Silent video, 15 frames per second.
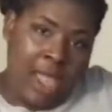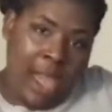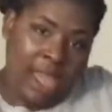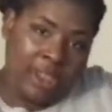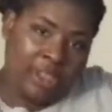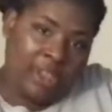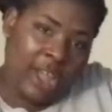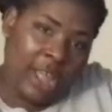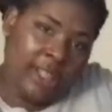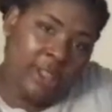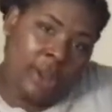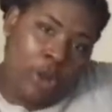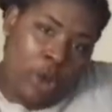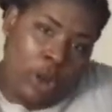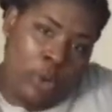How do you think I'd
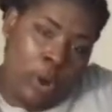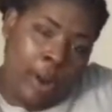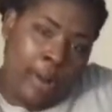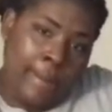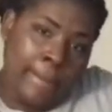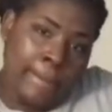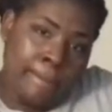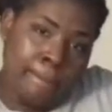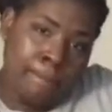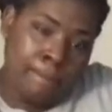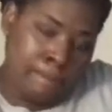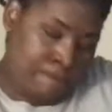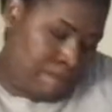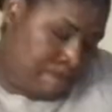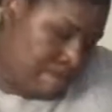look going to work?
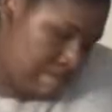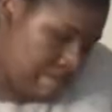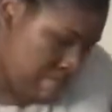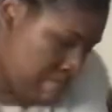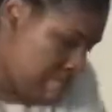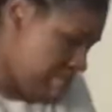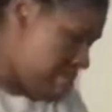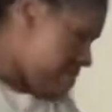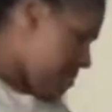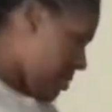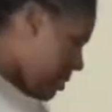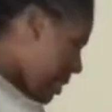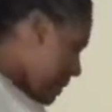Look